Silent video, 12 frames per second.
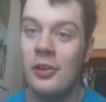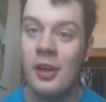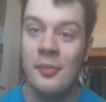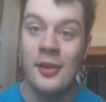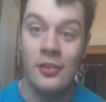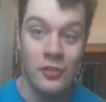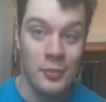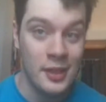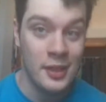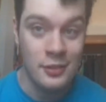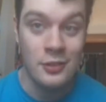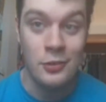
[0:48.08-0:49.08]
coming at you from my
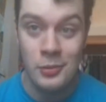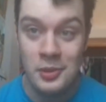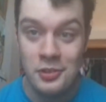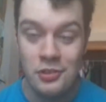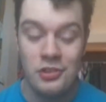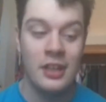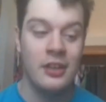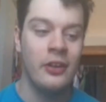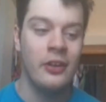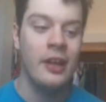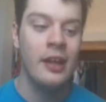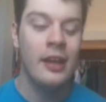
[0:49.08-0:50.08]
IC Duelist
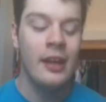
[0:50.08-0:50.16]
channel,